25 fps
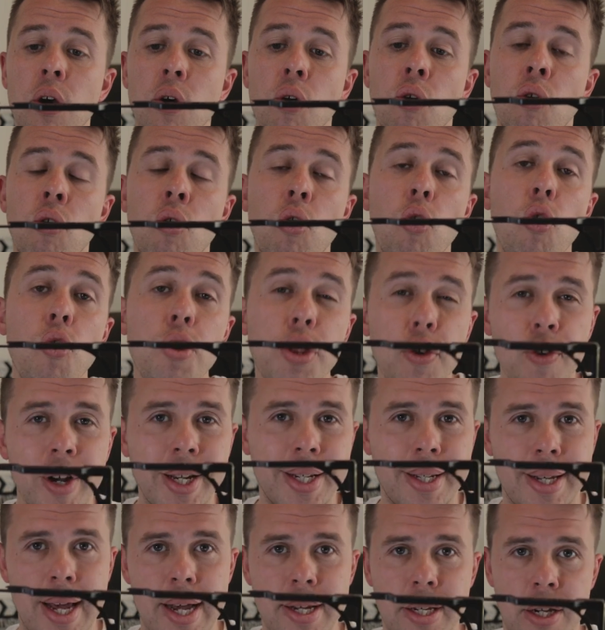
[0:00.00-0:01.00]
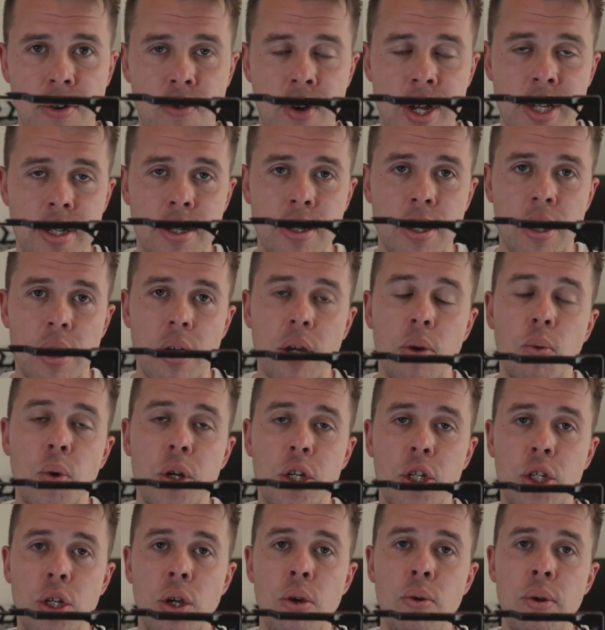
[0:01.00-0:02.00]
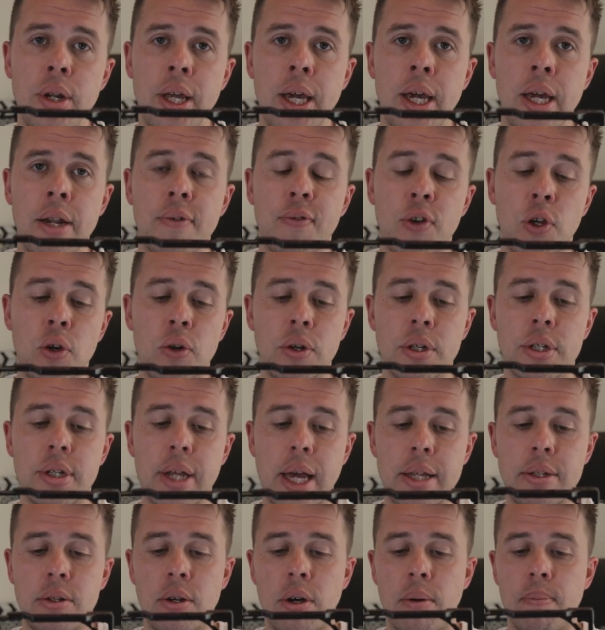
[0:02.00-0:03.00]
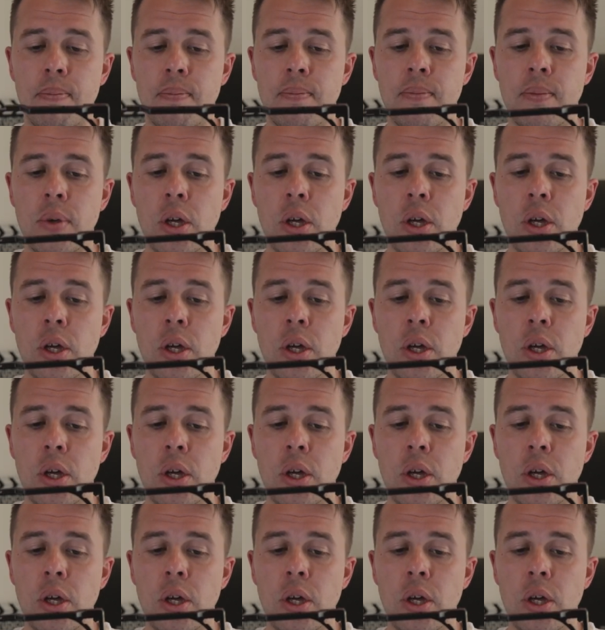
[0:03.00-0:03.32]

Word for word: or other accessories which you need for your setup.